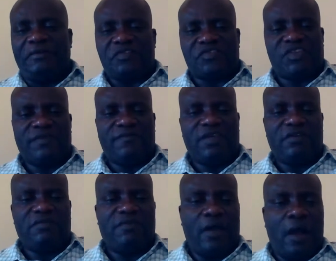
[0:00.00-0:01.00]

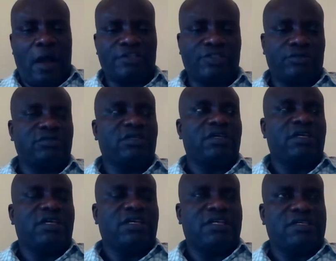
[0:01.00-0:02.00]
receiving the action
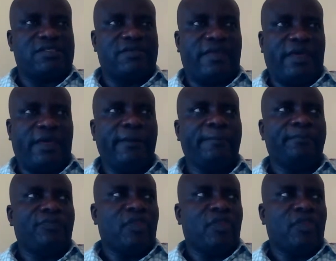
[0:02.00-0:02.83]
is the